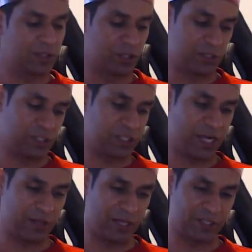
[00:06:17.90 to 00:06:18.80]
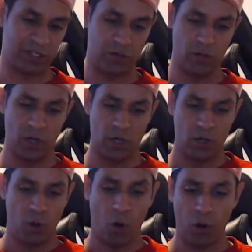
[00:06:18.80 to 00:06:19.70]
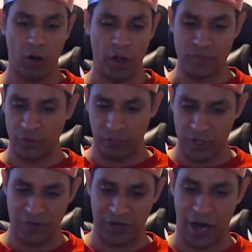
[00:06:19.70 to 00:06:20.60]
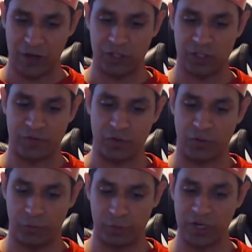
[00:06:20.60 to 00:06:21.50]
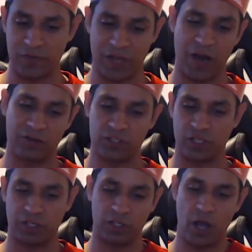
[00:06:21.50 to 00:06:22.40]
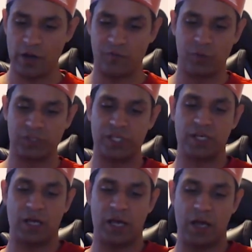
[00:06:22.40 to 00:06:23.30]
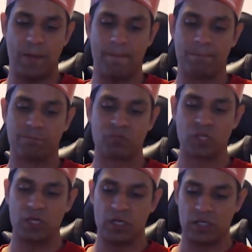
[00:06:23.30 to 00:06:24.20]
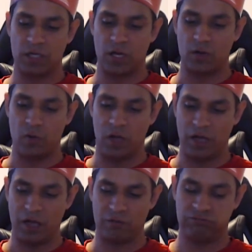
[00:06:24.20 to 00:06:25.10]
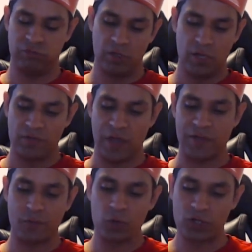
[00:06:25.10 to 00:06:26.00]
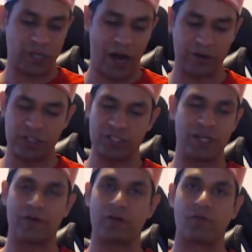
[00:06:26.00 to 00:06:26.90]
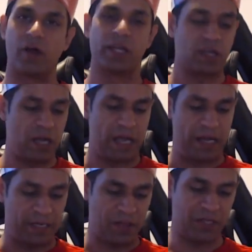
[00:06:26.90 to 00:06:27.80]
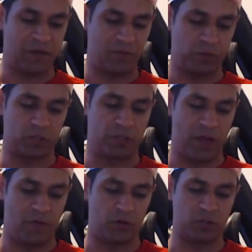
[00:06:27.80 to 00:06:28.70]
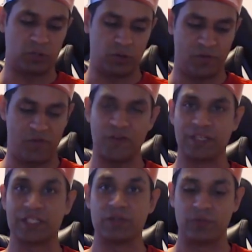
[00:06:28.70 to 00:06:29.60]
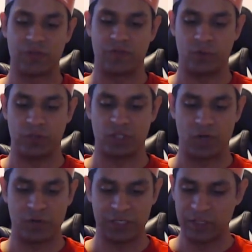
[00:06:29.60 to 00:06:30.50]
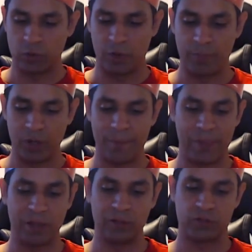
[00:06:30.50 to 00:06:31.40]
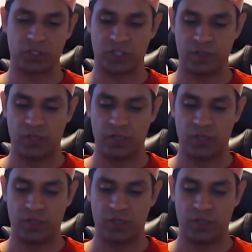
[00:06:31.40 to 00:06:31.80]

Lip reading: to tell you that. So I've got 3 different characters. I've got 3 of the characters I kind of wanted. You know, they're all good characters in their own right. I think everyone's got their own sort of affinity with different ones. I really did want a bullet build just to